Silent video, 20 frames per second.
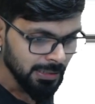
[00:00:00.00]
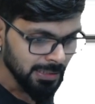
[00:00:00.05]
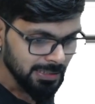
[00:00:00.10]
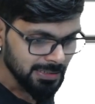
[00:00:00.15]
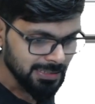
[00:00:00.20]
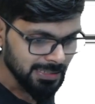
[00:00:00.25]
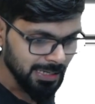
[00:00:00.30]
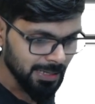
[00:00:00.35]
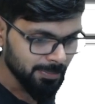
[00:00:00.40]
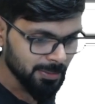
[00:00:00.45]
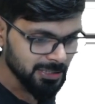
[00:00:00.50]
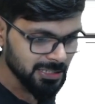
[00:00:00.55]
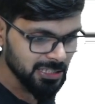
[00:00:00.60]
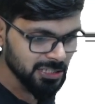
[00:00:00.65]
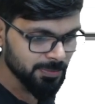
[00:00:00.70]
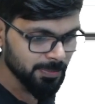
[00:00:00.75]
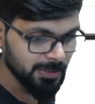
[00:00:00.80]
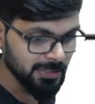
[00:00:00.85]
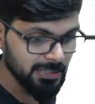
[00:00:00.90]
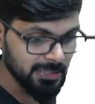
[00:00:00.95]
Syllabus is,
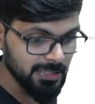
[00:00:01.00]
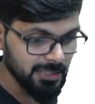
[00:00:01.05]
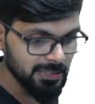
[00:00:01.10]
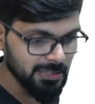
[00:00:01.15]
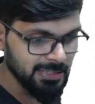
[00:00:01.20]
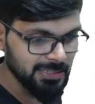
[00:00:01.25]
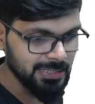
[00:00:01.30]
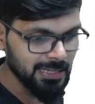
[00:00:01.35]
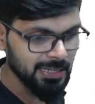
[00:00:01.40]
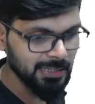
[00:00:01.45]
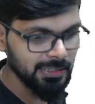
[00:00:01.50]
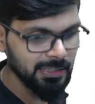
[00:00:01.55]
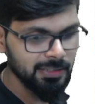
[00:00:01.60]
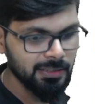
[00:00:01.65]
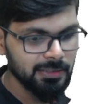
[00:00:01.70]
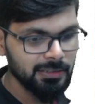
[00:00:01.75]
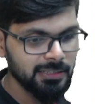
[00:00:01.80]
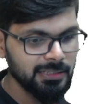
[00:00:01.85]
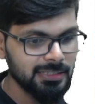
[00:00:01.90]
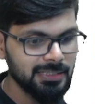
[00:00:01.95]
see, these are
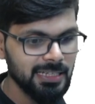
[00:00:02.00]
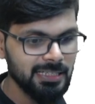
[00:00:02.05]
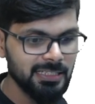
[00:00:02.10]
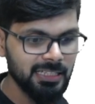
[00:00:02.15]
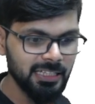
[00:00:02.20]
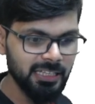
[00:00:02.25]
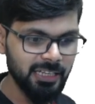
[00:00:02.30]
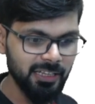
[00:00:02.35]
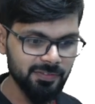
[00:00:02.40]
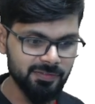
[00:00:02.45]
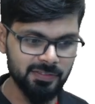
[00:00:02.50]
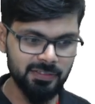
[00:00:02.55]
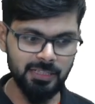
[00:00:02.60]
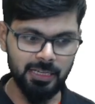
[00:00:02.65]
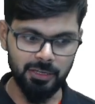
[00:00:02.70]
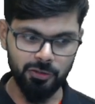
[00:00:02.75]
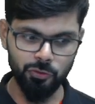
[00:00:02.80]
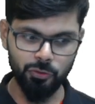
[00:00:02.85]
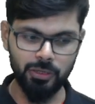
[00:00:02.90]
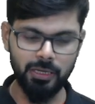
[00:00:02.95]
the gifts
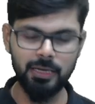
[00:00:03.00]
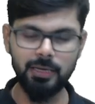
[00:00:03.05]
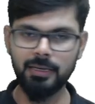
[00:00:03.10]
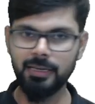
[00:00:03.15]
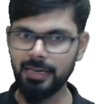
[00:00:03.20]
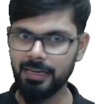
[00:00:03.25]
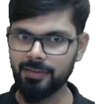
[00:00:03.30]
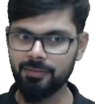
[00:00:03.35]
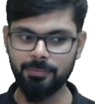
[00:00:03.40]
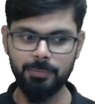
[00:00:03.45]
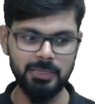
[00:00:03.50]
that you can get.